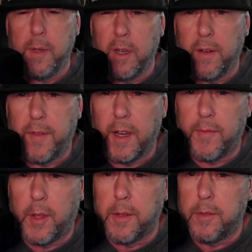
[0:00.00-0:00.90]
notified
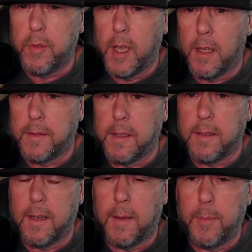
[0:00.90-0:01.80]
of all the new
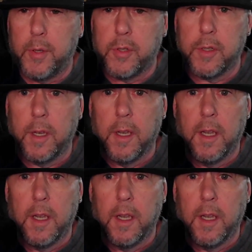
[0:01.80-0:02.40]
content that I'm pushing.